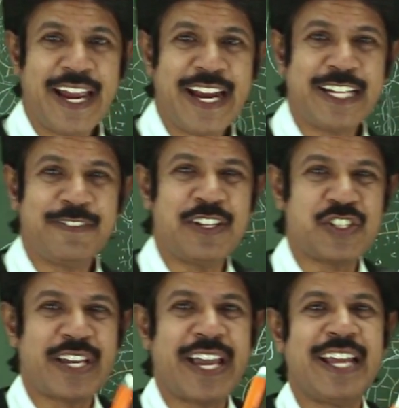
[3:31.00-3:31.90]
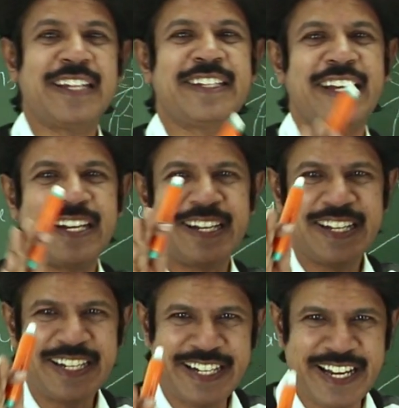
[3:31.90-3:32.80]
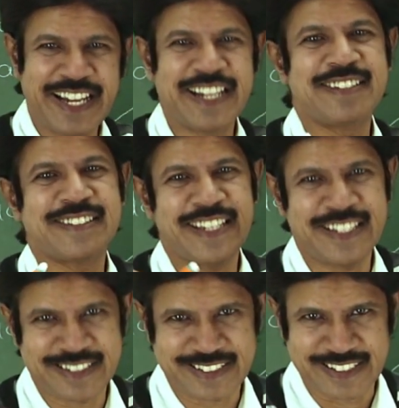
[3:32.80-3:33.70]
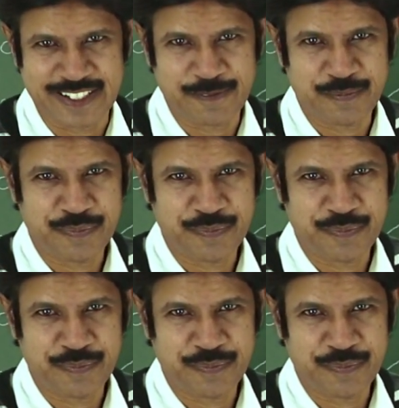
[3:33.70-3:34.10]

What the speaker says: at which anther dehisces.